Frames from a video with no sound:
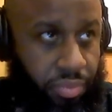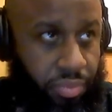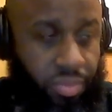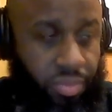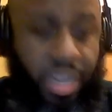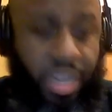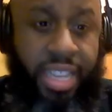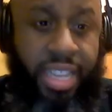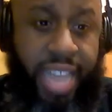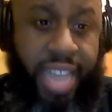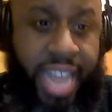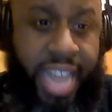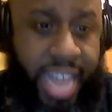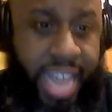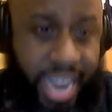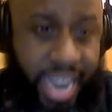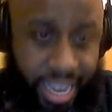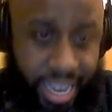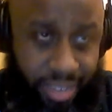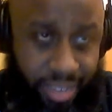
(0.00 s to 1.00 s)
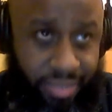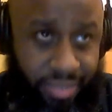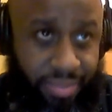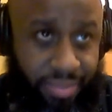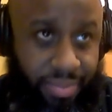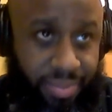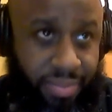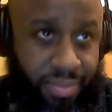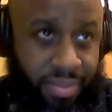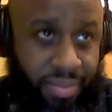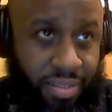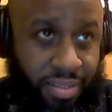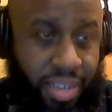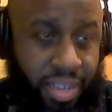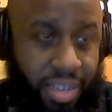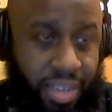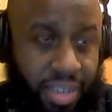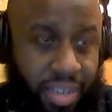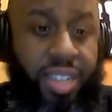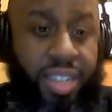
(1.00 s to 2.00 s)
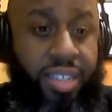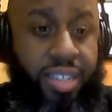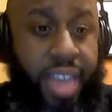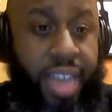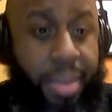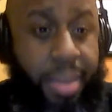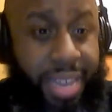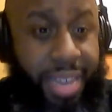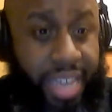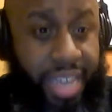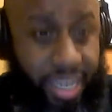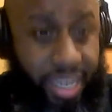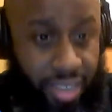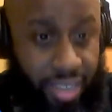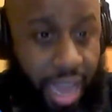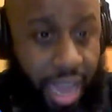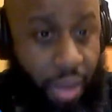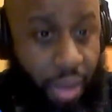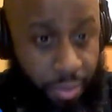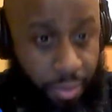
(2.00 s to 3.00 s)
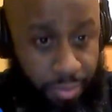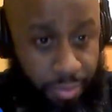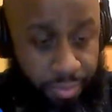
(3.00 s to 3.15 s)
They hit it. Sammy kicks out.